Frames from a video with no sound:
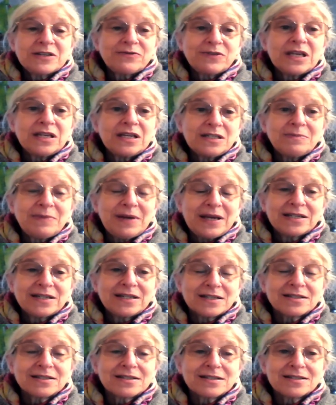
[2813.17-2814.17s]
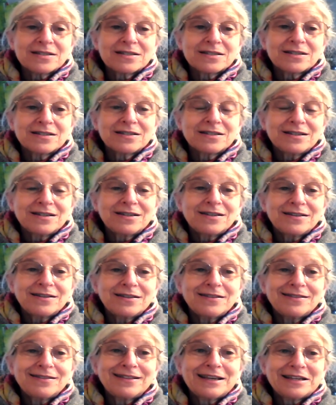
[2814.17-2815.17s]
of independence
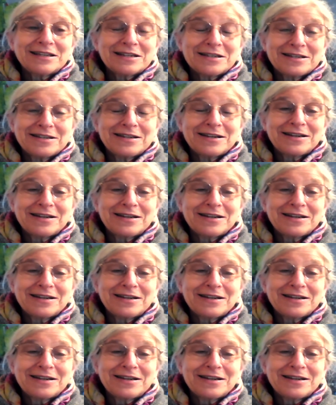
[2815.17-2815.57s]
that